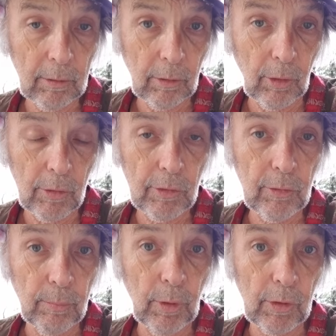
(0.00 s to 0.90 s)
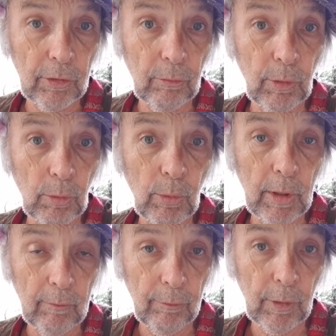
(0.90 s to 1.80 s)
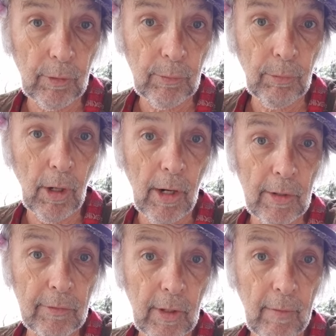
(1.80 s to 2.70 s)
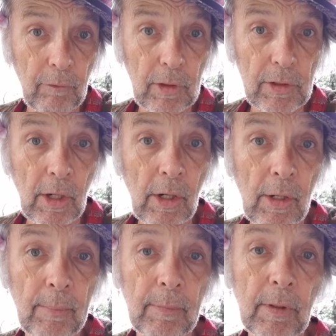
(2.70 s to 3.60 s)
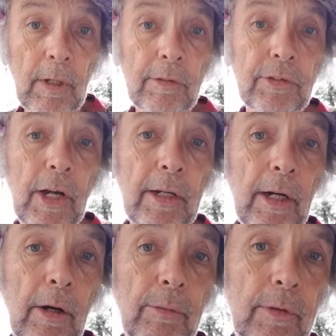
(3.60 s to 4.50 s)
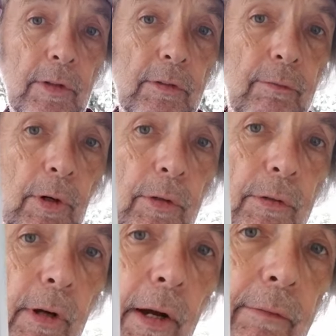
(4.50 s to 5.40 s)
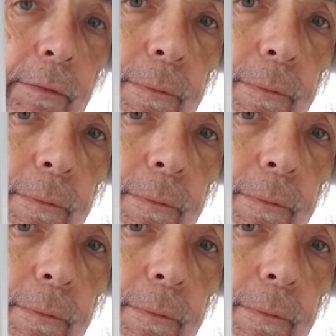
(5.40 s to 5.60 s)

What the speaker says: gorgeous books will win first prize every time. Check out this photograph.